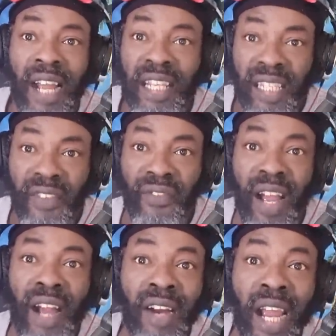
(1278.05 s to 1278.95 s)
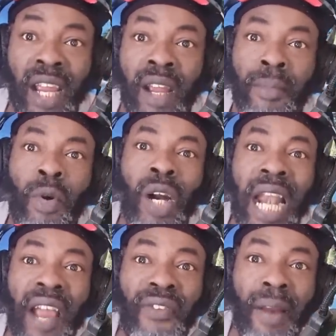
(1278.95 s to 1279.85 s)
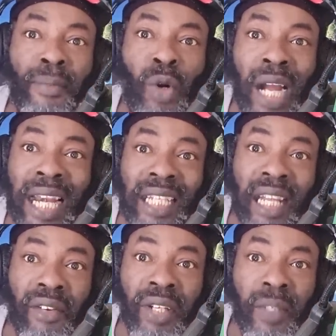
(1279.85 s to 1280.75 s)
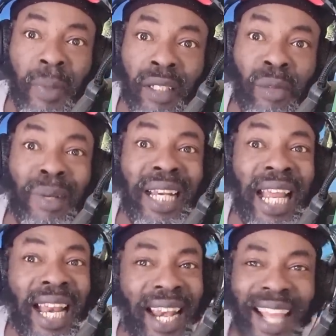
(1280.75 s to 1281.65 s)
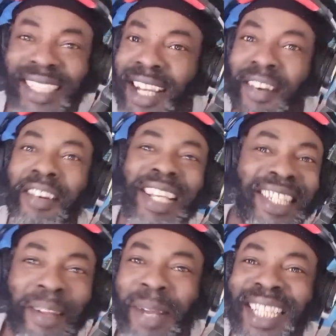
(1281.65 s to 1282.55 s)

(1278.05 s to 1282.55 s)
Rastafari. More life and more honors and respect to man like Lecturer Rasta.